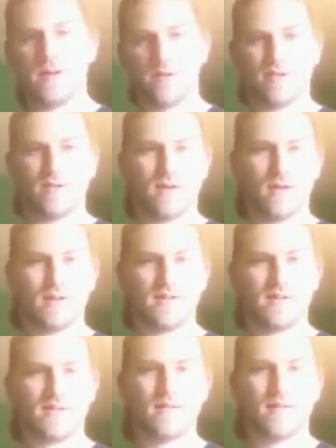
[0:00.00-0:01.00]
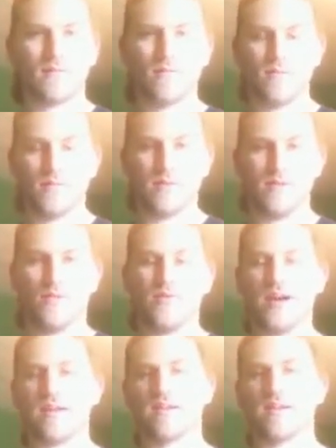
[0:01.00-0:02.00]
your sword is, the
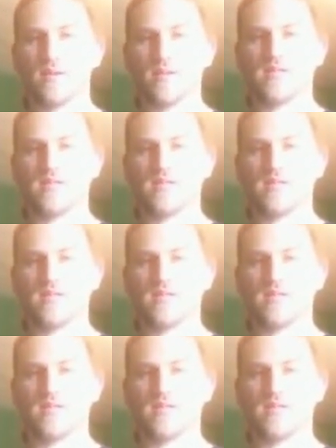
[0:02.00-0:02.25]
faster you